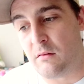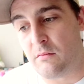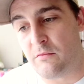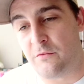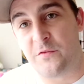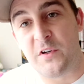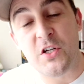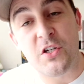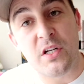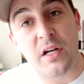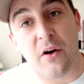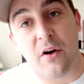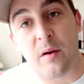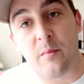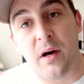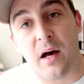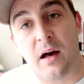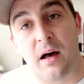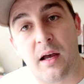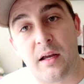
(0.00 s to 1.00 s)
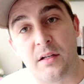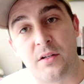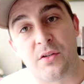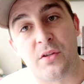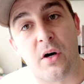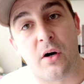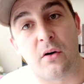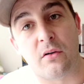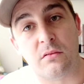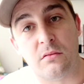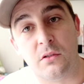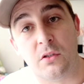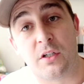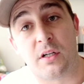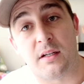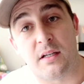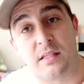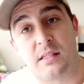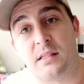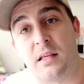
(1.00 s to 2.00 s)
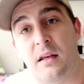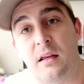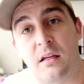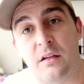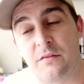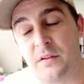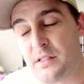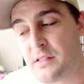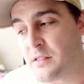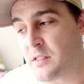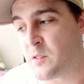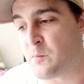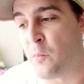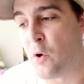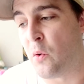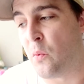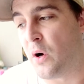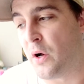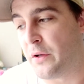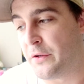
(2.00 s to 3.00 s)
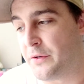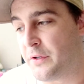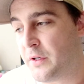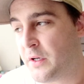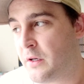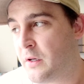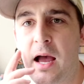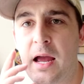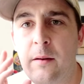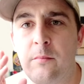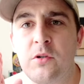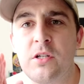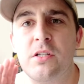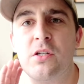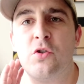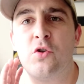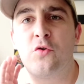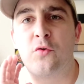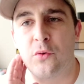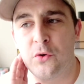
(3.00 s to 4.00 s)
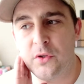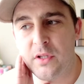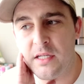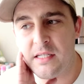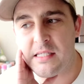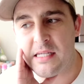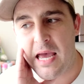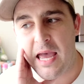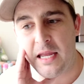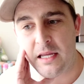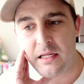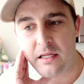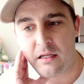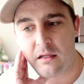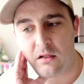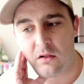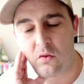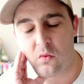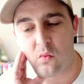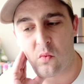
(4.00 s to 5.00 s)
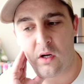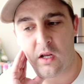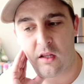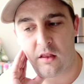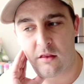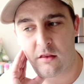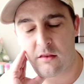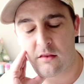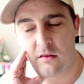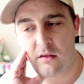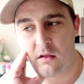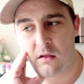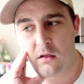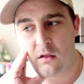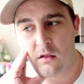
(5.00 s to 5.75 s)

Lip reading: visionary behind the whole look and aesthetic of It's a Small World. I am just truly taken with